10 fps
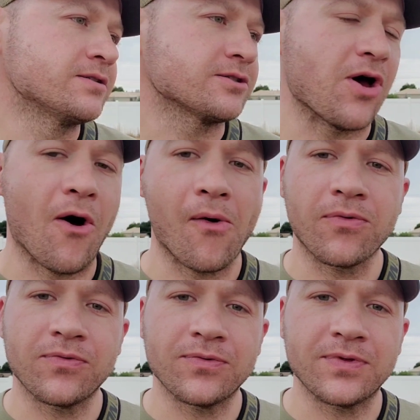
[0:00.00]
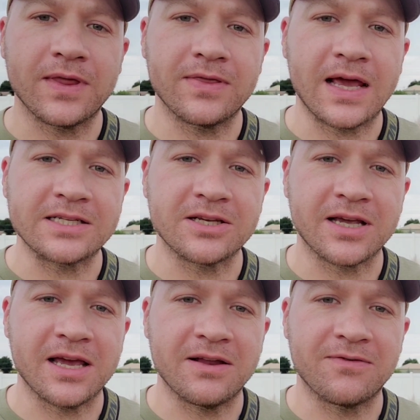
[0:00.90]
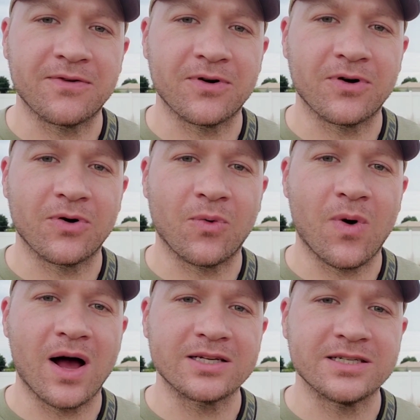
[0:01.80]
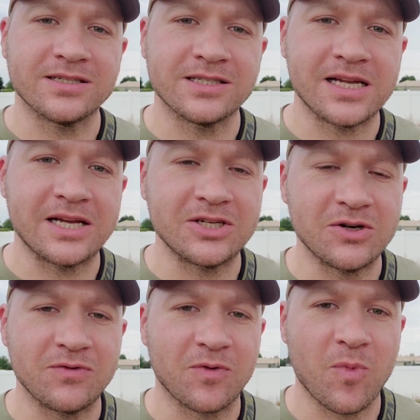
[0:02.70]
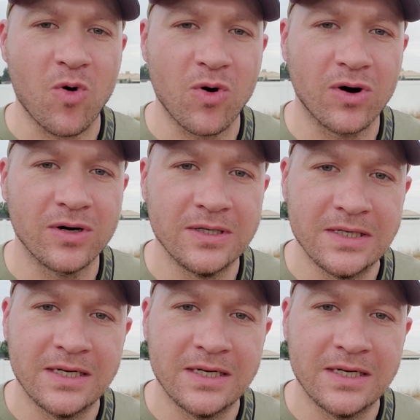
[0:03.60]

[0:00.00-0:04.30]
So thanks again for watching. Stay tuned for more.